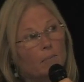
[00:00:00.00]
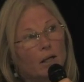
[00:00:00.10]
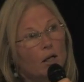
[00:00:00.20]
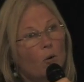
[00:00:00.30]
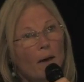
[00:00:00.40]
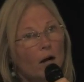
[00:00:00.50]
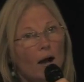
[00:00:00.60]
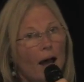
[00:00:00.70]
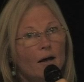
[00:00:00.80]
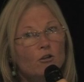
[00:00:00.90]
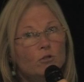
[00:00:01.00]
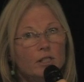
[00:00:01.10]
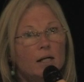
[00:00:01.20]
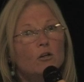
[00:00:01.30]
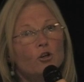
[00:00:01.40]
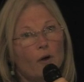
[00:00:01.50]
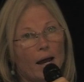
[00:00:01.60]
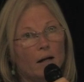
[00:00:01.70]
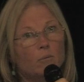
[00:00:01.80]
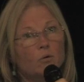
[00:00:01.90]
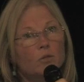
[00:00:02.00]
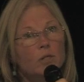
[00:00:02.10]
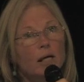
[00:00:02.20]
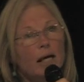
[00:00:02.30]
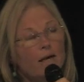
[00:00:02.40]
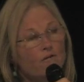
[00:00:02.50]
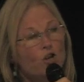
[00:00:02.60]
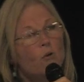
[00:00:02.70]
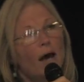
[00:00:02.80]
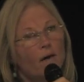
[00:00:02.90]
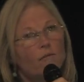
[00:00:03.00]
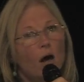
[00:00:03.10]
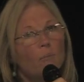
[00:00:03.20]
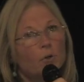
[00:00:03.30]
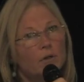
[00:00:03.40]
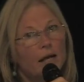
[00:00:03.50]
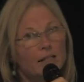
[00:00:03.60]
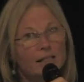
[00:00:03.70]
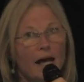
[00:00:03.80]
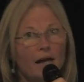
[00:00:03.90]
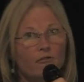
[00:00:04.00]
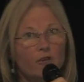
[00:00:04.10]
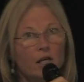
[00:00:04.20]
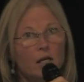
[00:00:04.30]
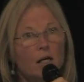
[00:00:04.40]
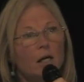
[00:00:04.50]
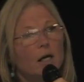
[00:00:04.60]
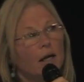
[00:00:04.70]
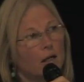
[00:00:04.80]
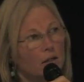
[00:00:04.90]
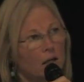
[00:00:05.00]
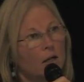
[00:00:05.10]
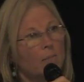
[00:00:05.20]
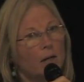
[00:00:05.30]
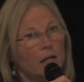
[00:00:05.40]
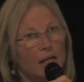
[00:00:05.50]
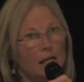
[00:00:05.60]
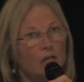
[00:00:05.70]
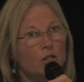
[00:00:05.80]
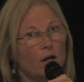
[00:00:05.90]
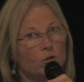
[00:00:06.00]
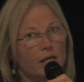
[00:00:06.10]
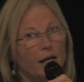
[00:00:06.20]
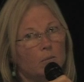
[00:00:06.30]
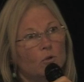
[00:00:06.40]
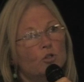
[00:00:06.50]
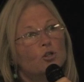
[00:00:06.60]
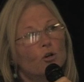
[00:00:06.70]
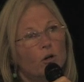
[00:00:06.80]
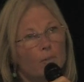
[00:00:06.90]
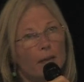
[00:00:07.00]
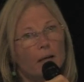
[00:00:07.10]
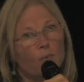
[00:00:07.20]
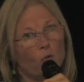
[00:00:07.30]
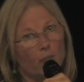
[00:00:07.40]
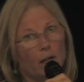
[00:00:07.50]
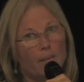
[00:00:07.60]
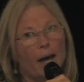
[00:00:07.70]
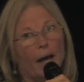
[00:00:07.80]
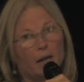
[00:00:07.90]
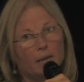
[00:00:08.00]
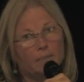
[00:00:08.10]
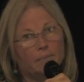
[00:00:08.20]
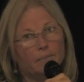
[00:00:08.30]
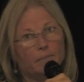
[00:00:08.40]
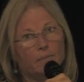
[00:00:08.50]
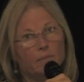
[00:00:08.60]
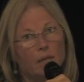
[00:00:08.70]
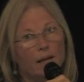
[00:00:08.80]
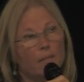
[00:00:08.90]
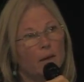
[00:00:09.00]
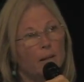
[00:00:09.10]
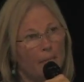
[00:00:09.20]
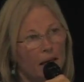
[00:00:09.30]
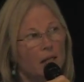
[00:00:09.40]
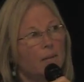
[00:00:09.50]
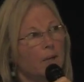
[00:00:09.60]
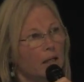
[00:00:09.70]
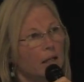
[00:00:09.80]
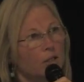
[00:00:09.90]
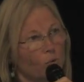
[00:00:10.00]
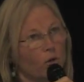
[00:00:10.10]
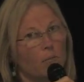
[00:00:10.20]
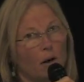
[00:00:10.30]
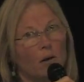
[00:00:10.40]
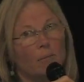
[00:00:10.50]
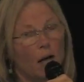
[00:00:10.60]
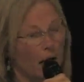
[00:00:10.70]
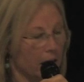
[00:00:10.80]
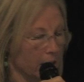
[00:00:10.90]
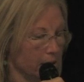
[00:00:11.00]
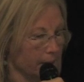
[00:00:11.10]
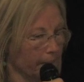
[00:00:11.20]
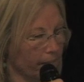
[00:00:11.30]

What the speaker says: But no matter how you sell your animals, if you have not put that sack feed and a ton of money into those animals, you're going to make more money back. And making the money is where the bottom line is.